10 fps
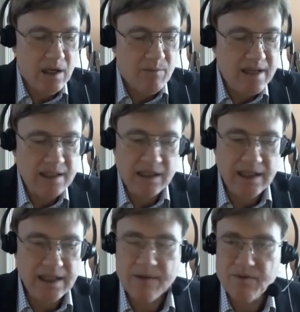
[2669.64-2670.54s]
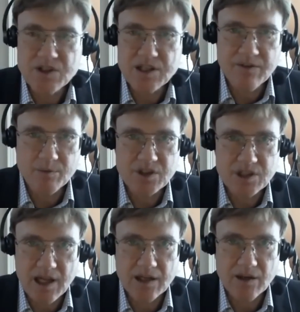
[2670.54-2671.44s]
Basically, except for
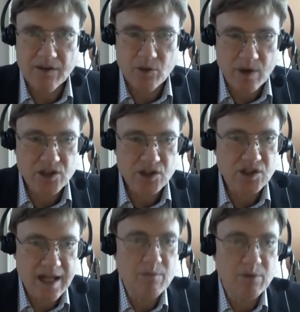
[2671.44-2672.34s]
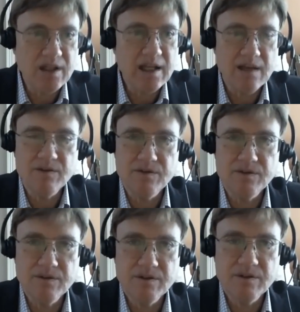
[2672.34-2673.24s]
7% of the Russians, they believe
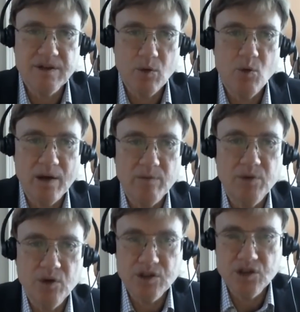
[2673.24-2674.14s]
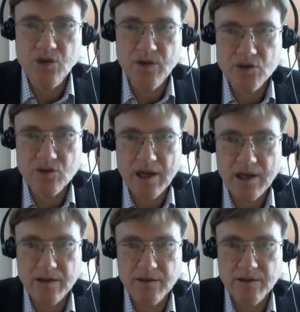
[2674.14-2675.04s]
that what Putin is doing is
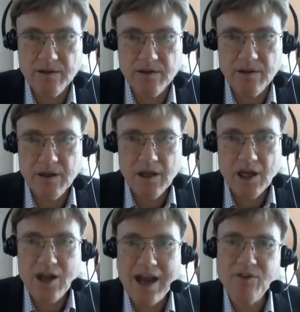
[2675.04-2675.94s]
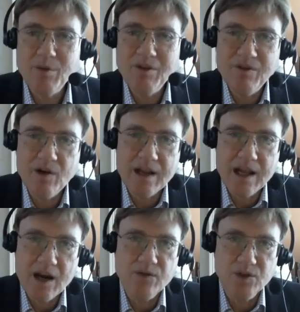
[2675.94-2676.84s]
right. And you have to be very
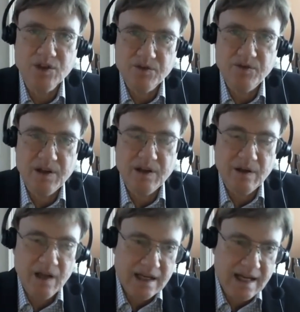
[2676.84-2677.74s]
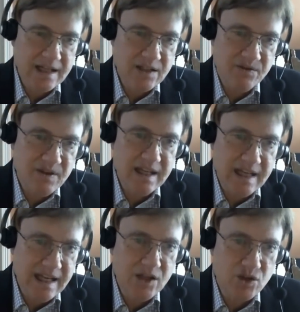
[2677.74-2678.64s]
careful not to feed
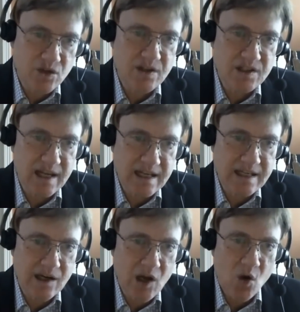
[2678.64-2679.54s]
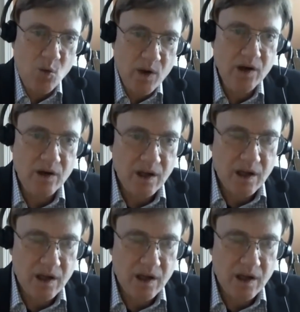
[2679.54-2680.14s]
into this idea. The